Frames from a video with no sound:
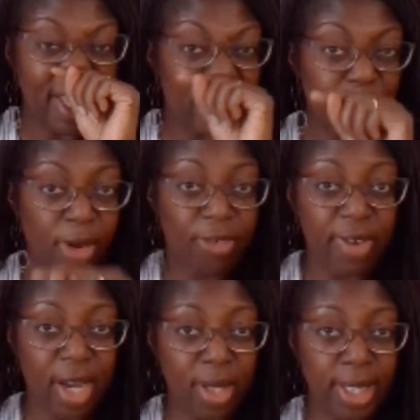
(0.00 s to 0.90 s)
Illustrator
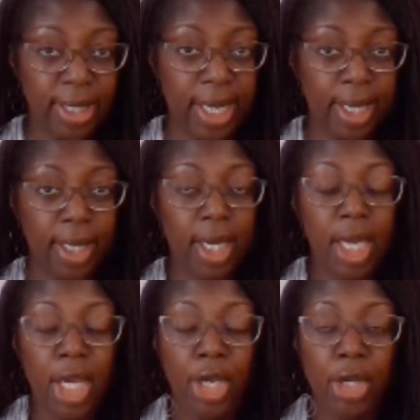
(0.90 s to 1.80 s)
file again.
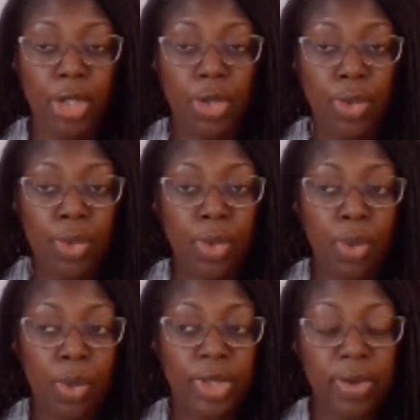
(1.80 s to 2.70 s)

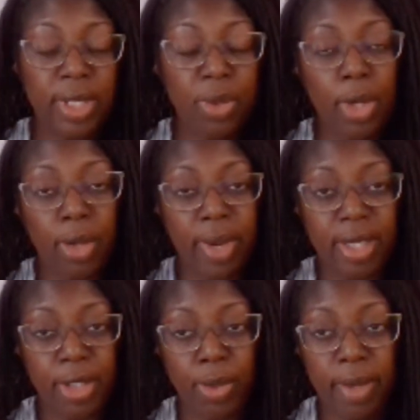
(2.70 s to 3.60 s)
There is a
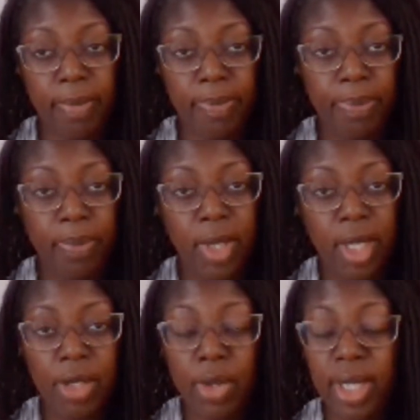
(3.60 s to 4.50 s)
workaround to it.
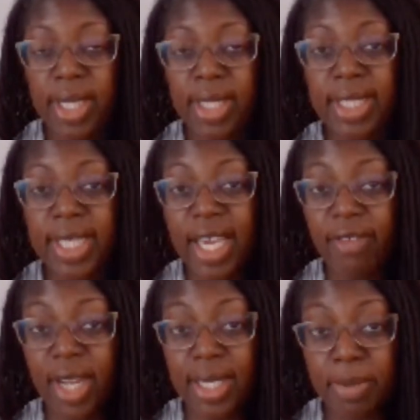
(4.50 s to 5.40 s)
You can save
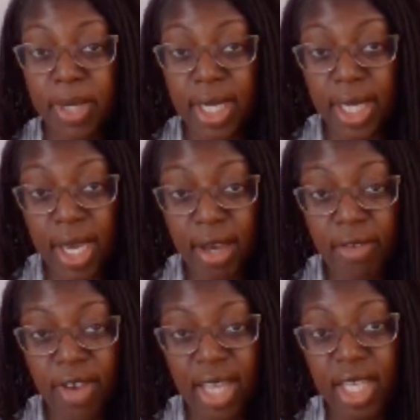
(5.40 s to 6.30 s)
it as a
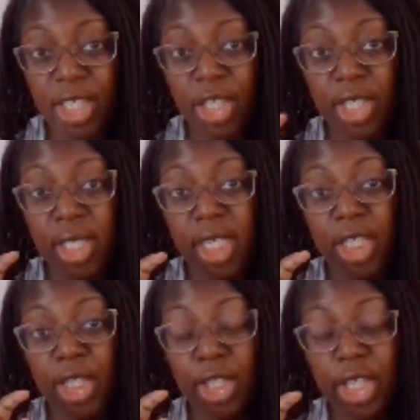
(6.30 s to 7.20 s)
PDF and then just
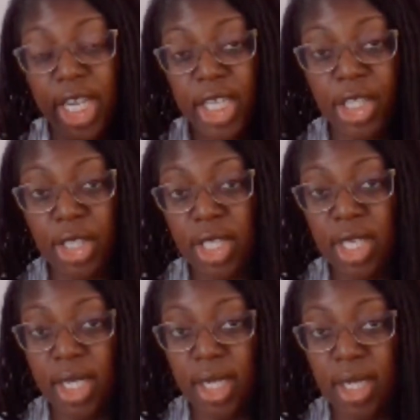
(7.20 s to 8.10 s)
change
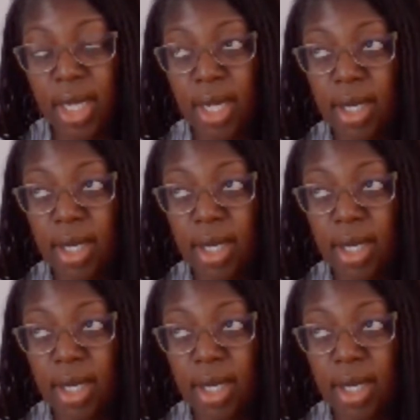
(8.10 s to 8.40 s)
the